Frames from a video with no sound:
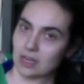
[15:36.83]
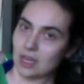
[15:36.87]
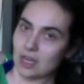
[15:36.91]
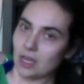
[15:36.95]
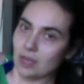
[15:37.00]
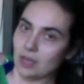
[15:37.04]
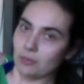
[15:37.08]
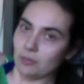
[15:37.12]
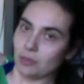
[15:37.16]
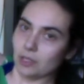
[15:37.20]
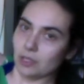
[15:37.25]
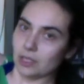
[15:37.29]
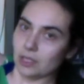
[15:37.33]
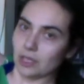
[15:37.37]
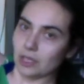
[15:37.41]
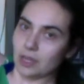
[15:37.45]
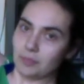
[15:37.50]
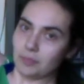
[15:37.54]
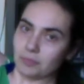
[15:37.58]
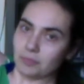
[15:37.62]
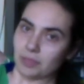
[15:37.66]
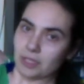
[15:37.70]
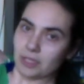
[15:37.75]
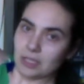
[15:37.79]
Pull it up,
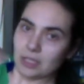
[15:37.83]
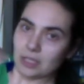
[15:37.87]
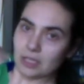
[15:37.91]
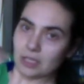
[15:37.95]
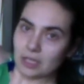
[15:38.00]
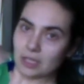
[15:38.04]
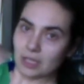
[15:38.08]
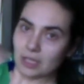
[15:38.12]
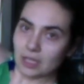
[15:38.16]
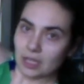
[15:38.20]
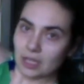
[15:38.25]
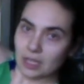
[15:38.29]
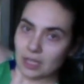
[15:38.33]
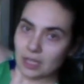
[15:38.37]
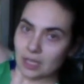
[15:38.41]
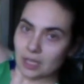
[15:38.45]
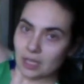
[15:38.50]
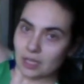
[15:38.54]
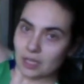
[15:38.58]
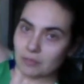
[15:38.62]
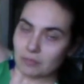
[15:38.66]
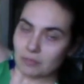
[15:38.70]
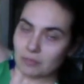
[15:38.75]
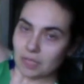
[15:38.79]

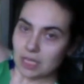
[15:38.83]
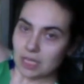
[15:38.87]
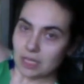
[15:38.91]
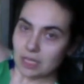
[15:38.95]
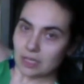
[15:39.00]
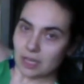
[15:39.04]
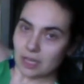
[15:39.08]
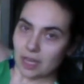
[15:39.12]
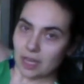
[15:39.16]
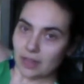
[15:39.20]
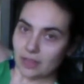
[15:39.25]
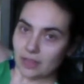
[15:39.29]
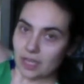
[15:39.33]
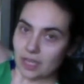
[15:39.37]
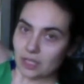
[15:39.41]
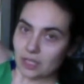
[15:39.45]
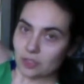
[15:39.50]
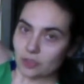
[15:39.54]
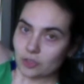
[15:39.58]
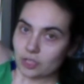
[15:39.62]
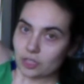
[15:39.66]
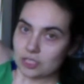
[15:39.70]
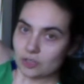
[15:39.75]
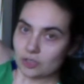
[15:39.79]
meet, and then
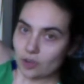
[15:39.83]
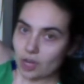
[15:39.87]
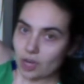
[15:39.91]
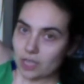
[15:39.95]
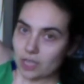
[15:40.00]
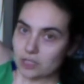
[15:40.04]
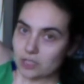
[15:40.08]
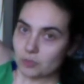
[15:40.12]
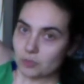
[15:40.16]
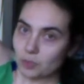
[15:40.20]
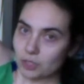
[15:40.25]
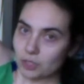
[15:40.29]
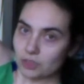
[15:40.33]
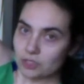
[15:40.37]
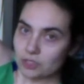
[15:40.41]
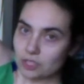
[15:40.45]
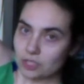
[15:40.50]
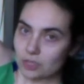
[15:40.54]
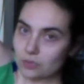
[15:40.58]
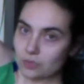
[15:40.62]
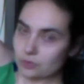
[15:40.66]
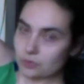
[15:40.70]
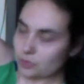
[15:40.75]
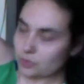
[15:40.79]
crisscross. Point the
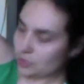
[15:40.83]
toes.